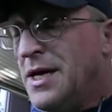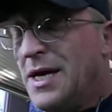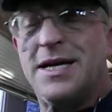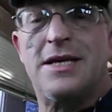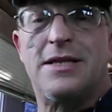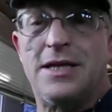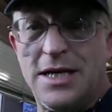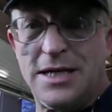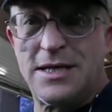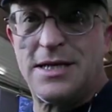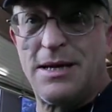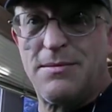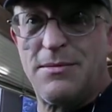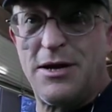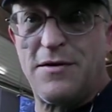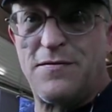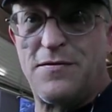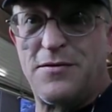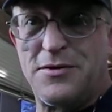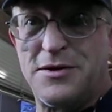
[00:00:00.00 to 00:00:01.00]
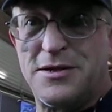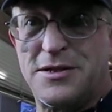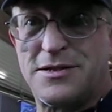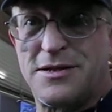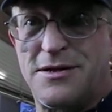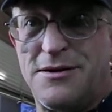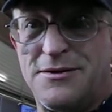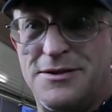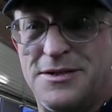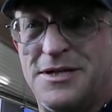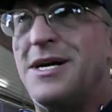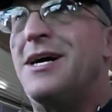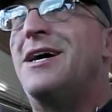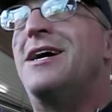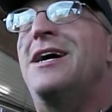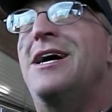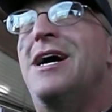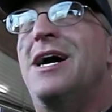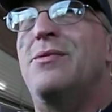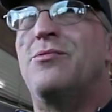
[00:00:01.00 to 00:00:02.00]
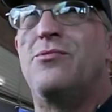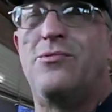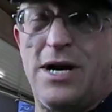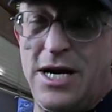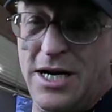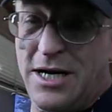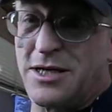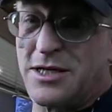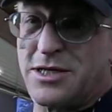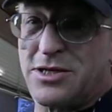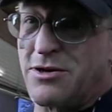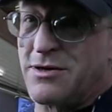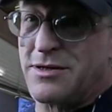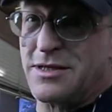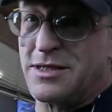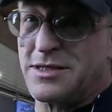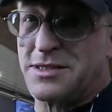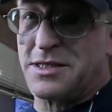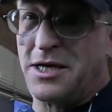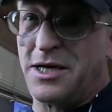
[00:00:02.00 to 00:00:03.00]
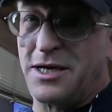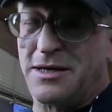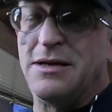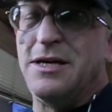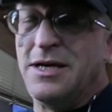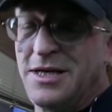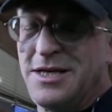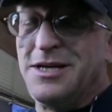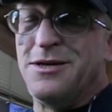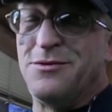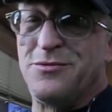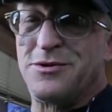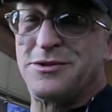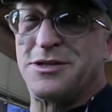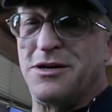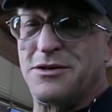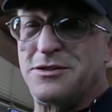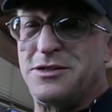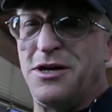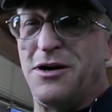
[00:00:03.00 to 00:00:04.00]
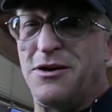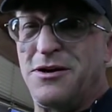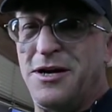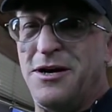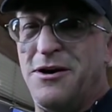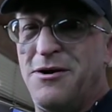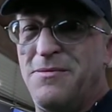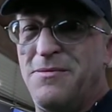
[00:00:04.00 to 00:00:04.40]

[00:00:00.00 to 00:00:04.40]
get the intake manifold installed. I'm ready to start this thing. We'll talk to y'all later.